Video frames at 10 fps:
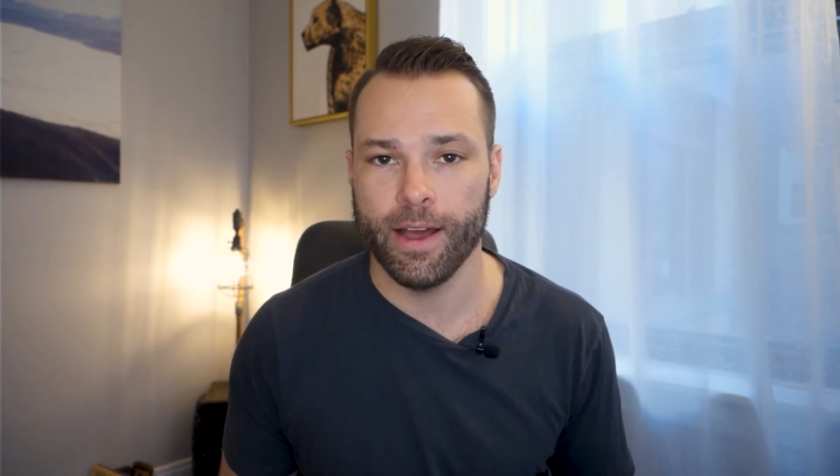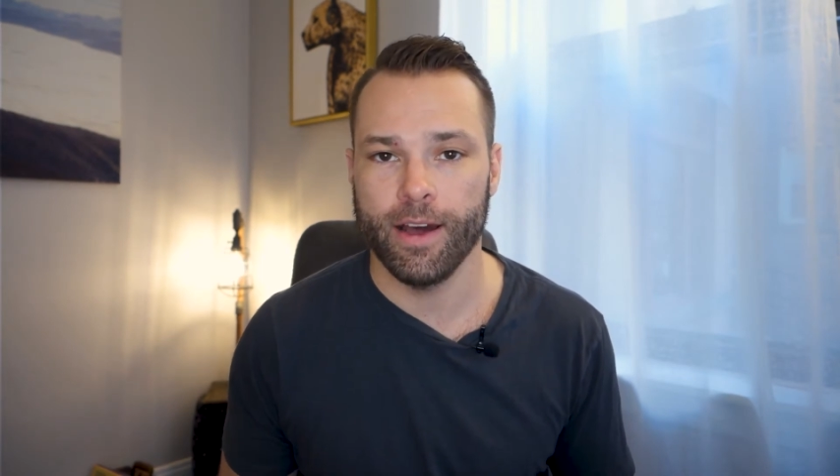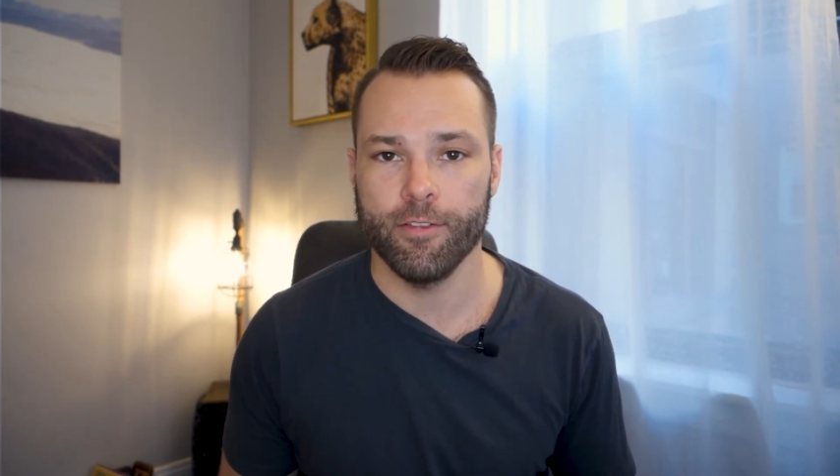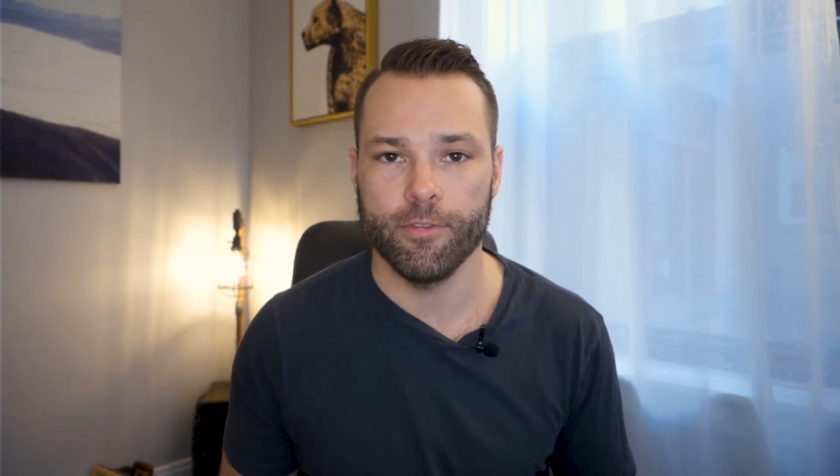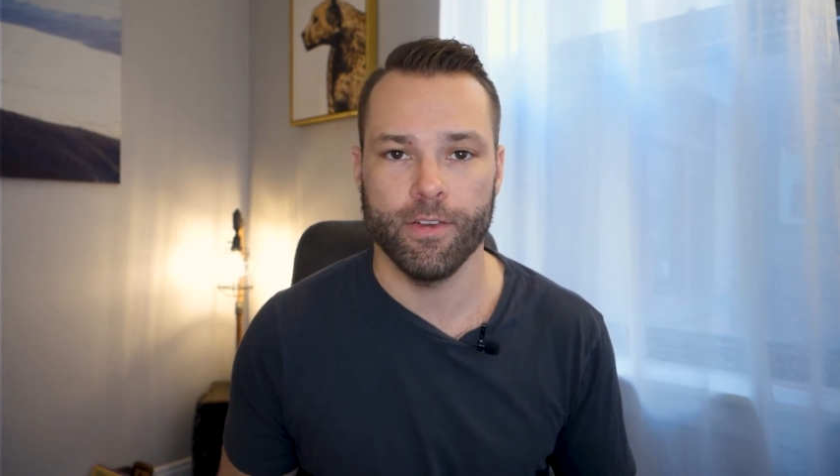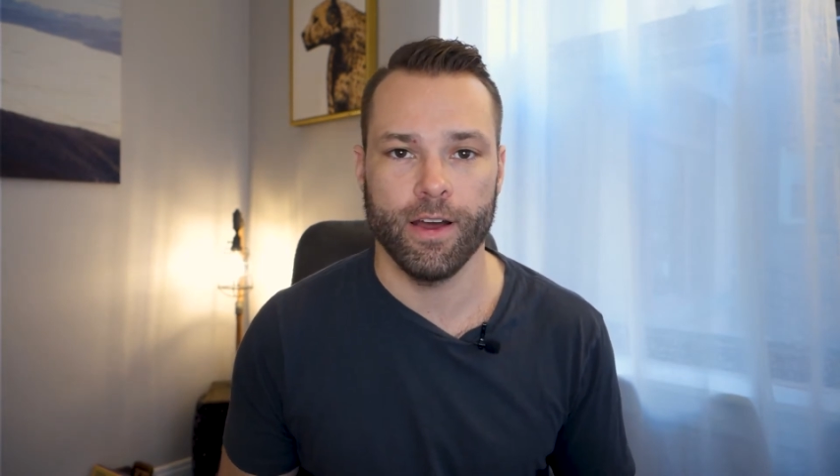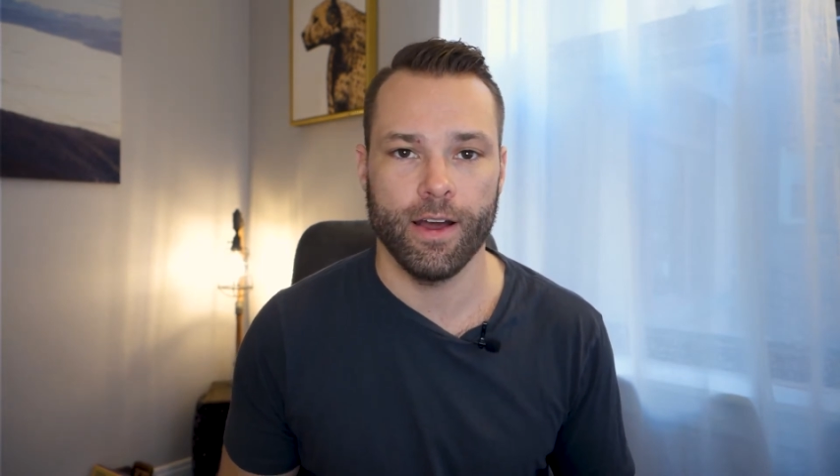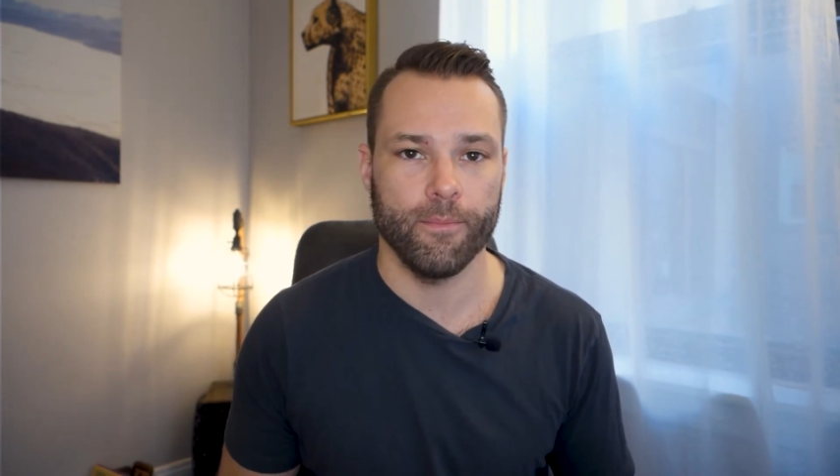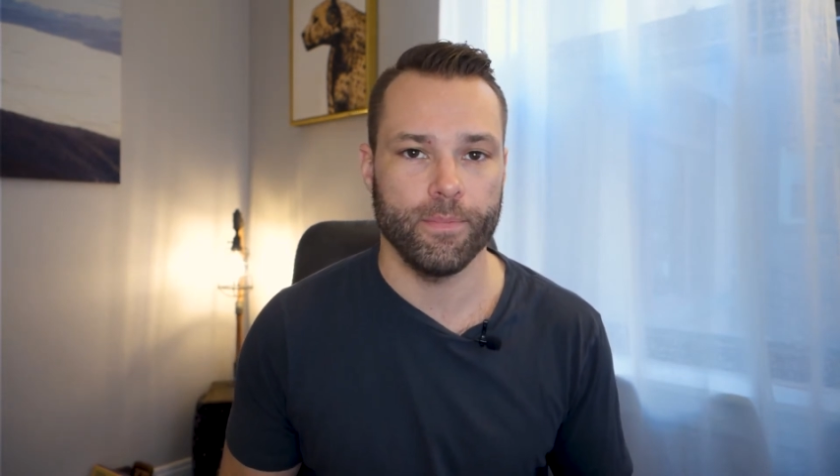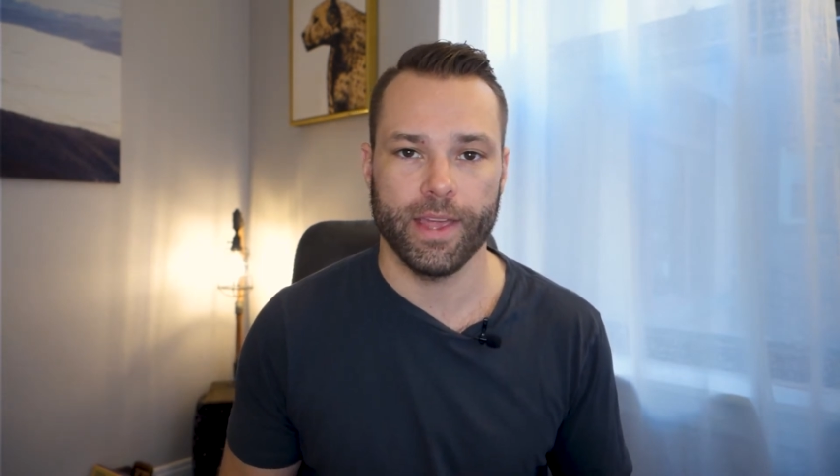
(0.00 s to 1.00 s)

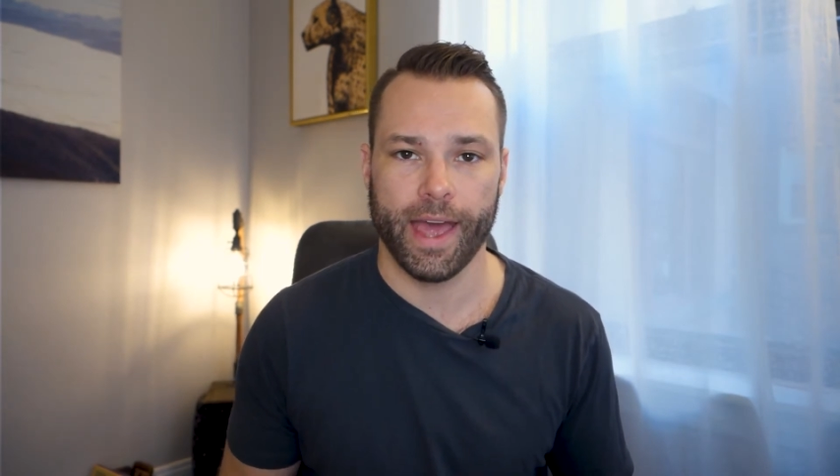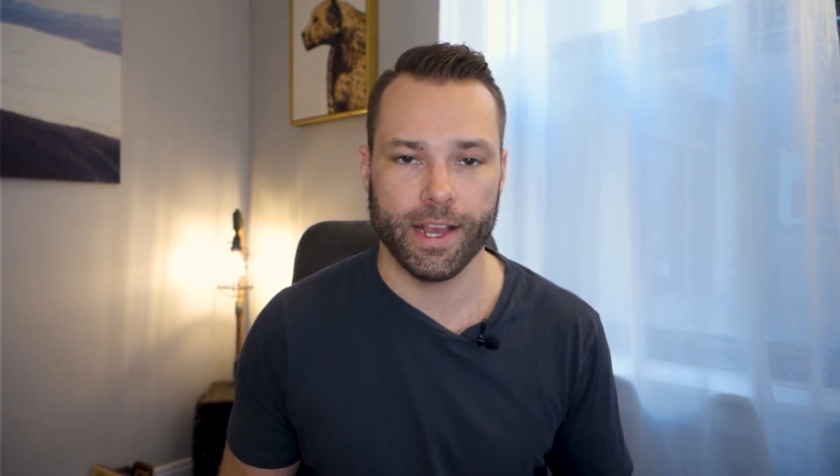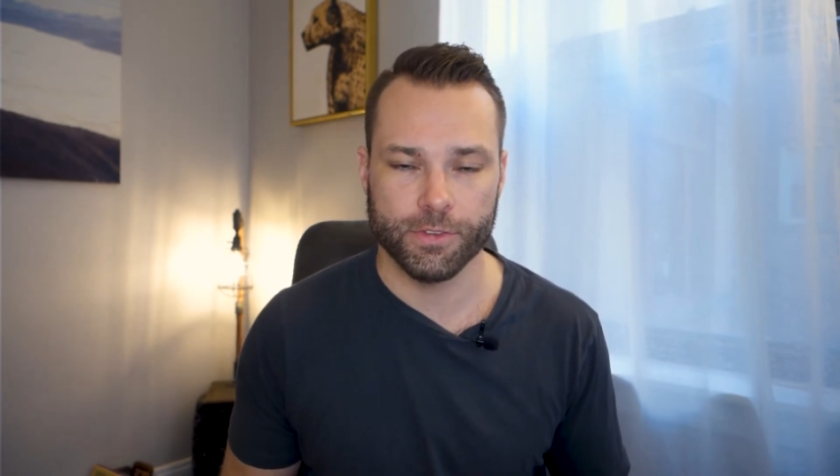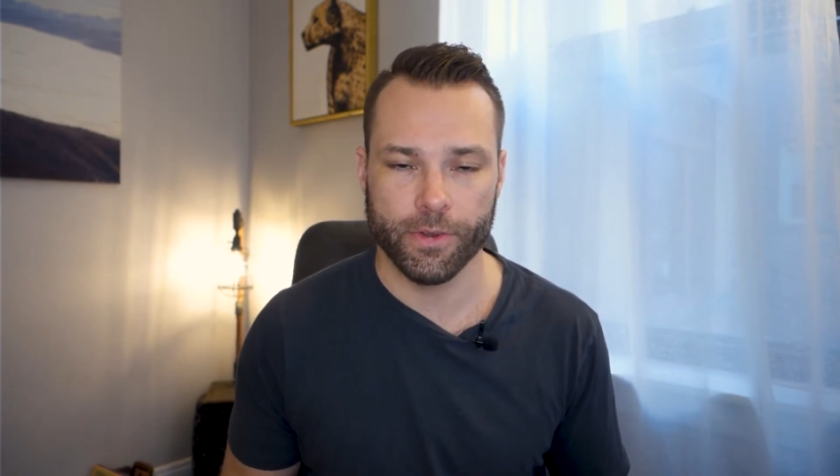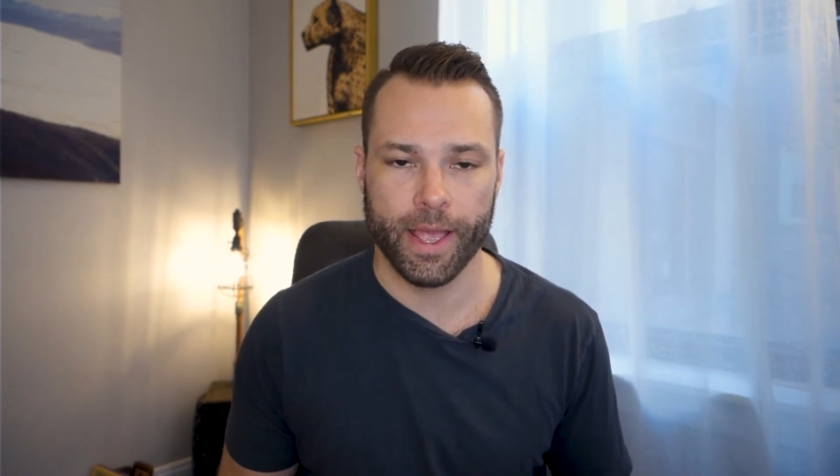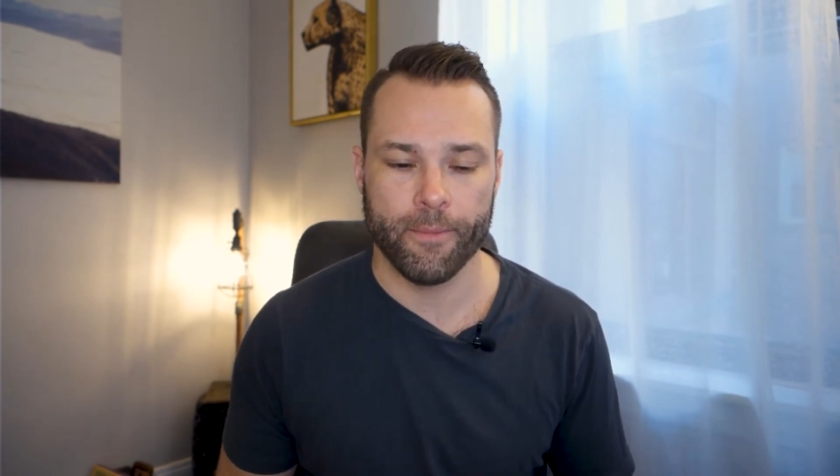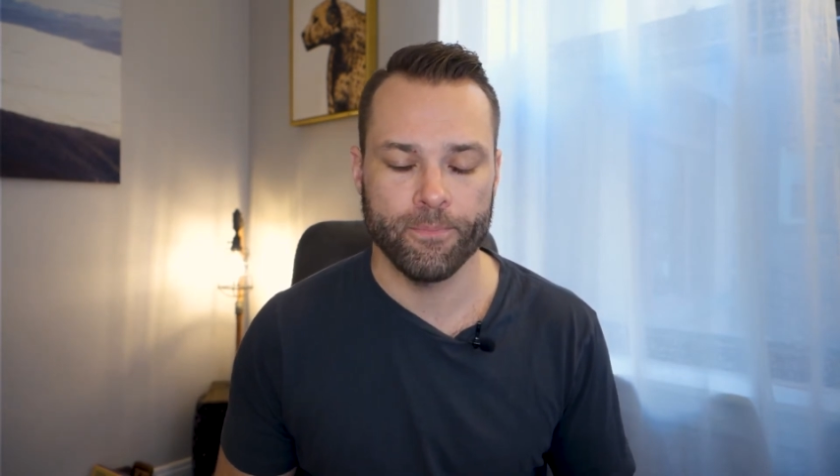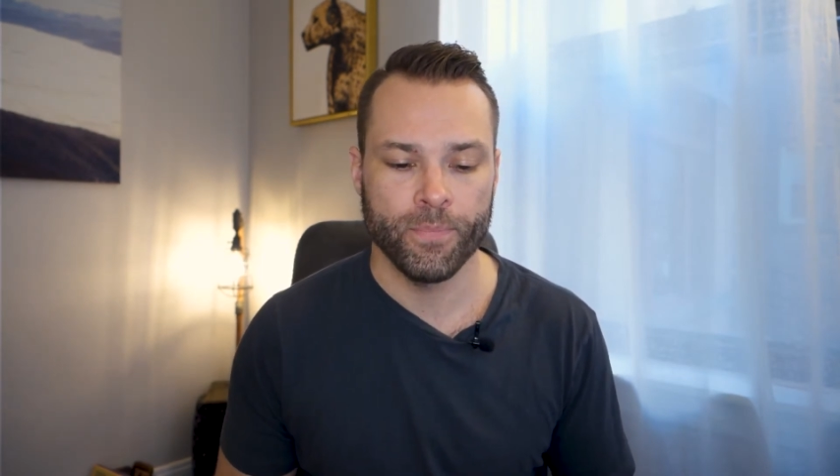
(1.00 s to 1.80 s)
of the Cashflow game.